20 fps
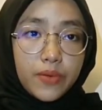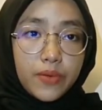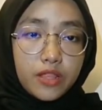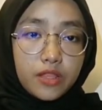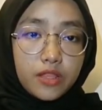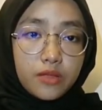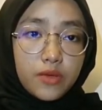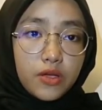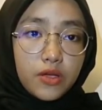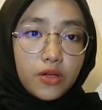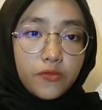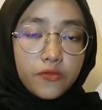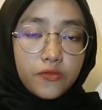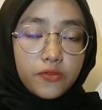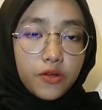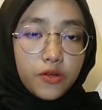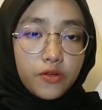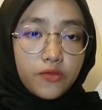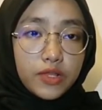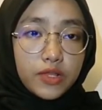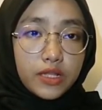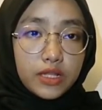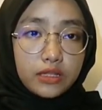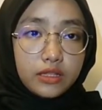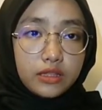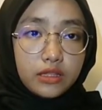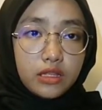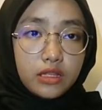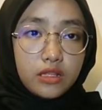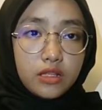pandemic of
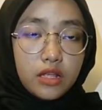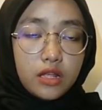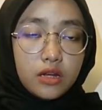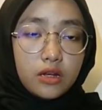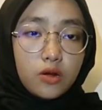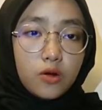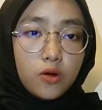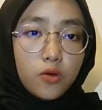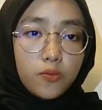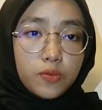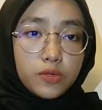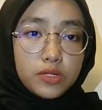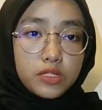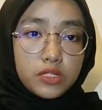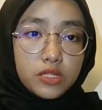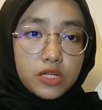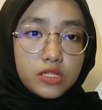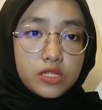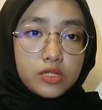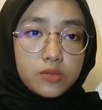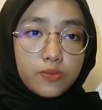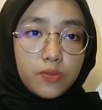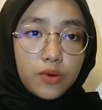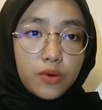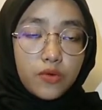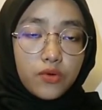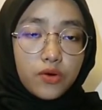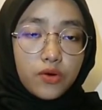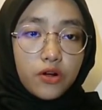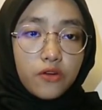COVID-19, and low purchase
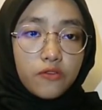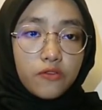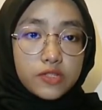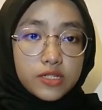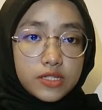power of